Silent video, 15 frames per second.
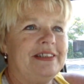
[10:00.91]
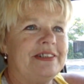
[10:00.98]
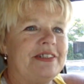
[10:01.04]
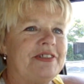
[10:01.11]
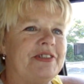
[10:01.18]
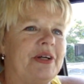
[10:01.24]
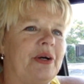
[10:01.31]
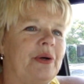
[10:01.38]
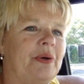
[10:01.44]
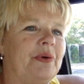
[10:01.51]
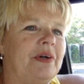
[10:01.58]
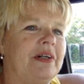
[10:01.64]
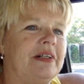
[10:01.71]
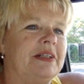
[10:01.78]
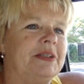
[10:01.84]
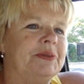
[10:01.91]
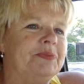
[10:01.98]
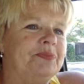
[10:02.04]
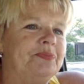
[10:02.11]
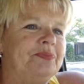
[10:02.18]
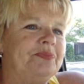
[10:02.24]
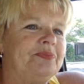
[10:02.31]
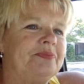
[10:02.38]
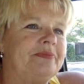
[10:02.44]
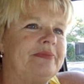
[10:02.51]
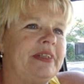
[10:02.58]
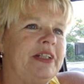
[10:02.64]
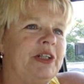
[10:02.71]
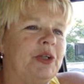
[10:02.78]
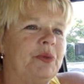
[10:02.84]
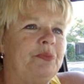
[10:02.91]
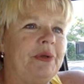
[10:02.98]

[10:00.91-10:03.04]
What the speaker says: So, you know,